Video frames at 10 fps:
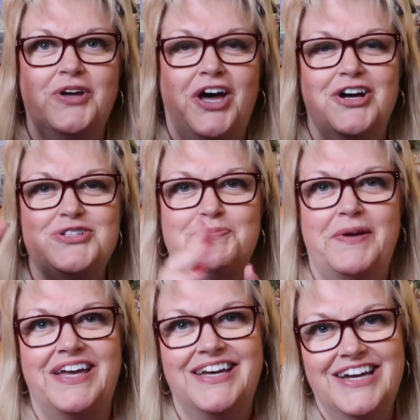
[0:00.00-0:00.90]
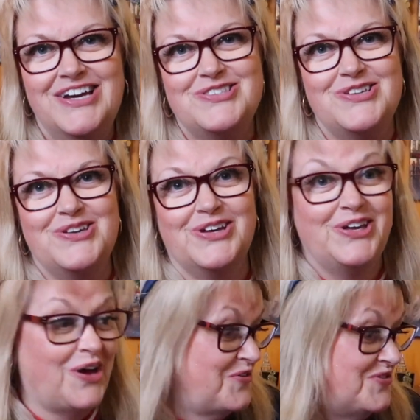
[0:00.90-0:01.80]
a card up here so you can
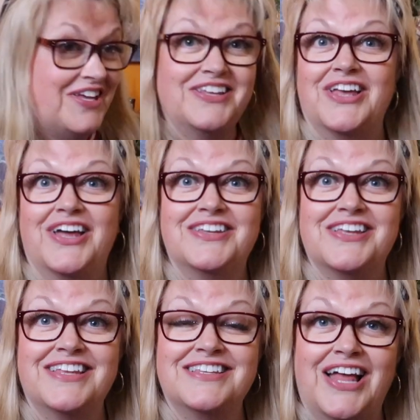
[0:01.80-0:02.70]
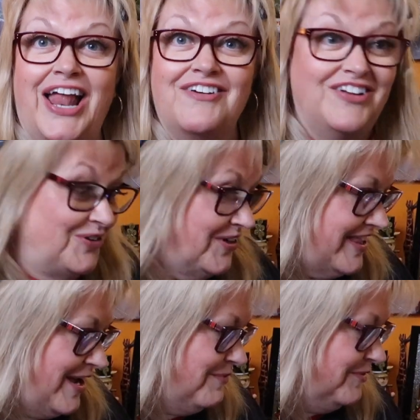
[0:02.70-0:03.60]
go and, and, and, and have a look at
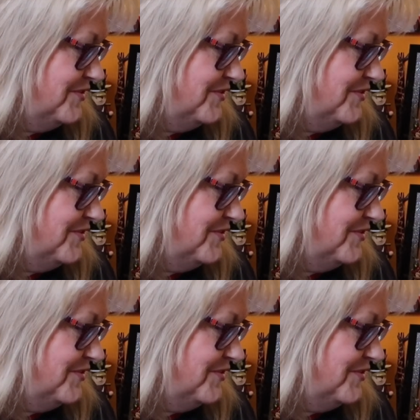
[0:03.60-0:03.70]
that one.